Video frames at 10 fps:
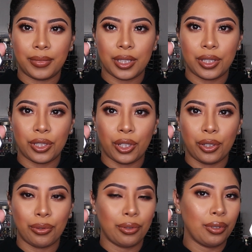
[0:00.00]

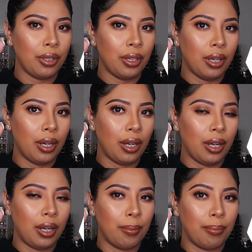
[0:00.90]
So
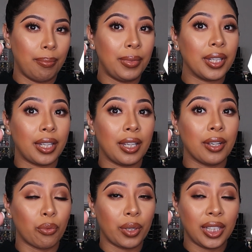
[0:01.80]
the
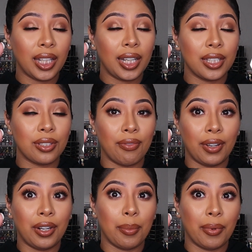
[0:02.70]
ring light is
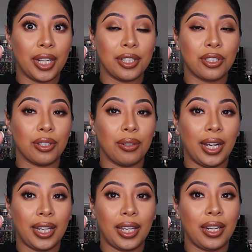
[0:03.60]
very bright, so
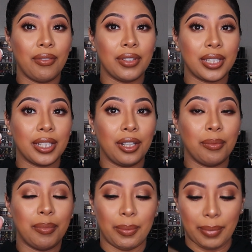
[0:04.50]
I can't even tell,
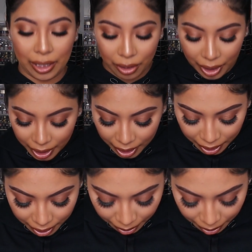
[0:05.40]
but by looking at